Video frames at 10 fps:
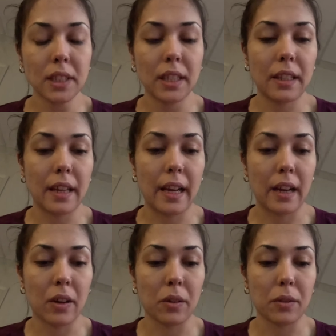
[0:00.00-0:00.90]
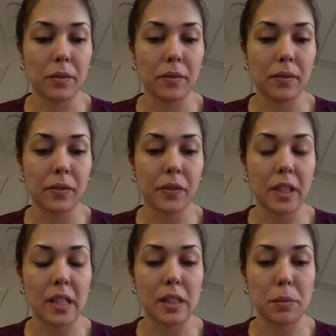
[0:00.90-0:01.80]
and how
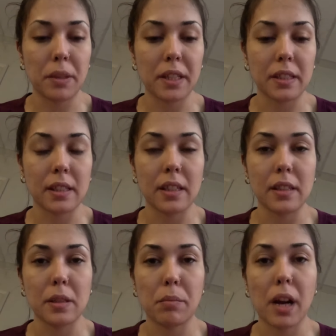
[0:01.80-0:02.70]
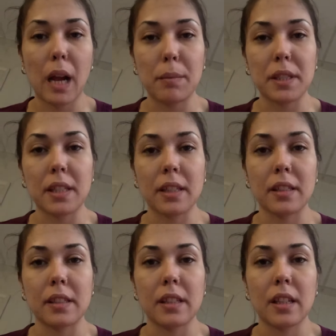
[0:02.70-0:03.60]
he speaks these
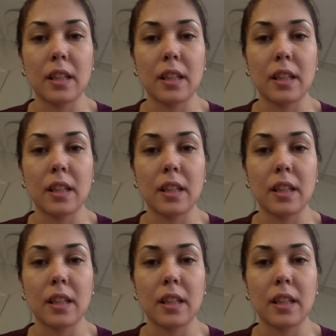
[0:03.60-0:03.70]
promises